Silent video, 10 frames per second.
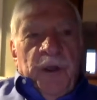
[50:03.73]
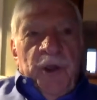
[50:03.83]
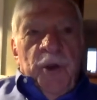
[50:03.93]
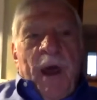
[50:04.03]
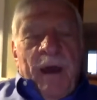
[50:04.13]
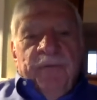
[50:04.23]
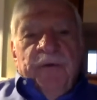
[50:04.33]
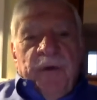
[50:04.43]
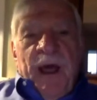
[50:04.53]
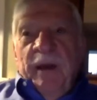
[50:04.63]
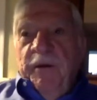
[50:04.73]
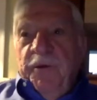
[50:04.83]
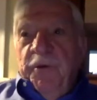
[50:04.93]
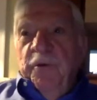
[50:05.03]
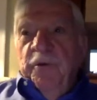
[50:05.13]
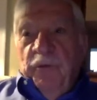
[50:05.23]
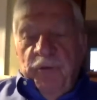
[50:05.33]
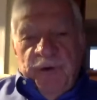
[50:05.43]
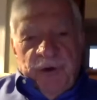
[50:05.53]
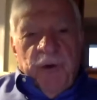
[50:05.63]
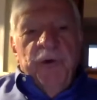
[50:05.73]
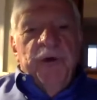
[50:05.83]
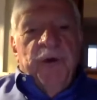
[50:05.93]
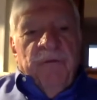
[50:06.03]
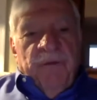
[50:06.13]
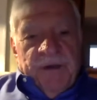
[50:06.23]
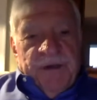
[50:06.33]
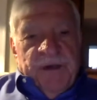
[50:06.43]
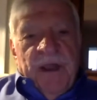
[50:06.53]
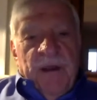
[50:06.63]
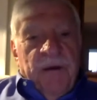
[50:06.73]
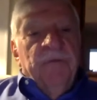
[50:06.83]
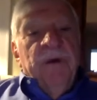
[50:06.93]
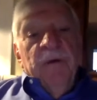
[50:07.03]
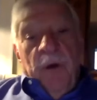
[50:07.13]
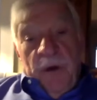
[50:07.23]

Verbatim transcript: you have to know how to do research and investigative and